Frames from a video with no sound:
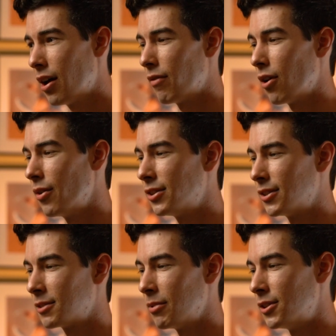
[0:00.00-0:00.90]
I've always
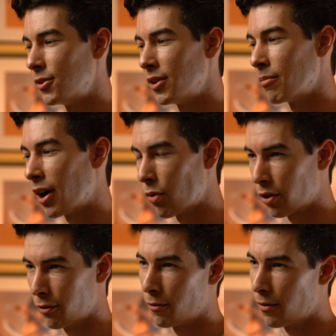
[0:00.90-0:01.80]
just been doing my
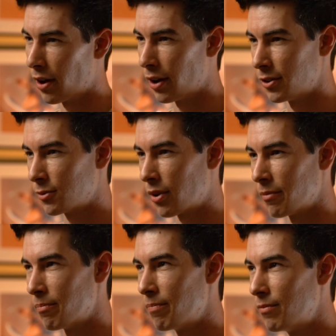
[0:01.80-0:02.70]
work for fun. I just want
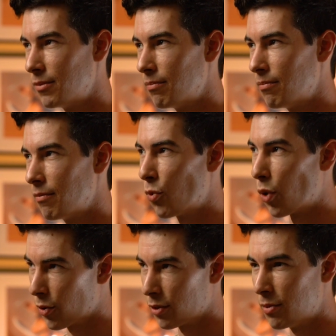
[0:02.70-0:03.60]
to
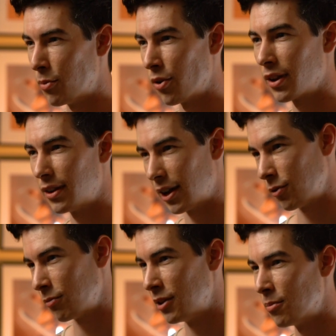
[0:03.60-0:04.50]
work with people and connect
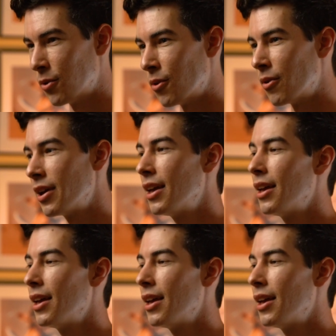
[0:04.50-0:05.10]
with people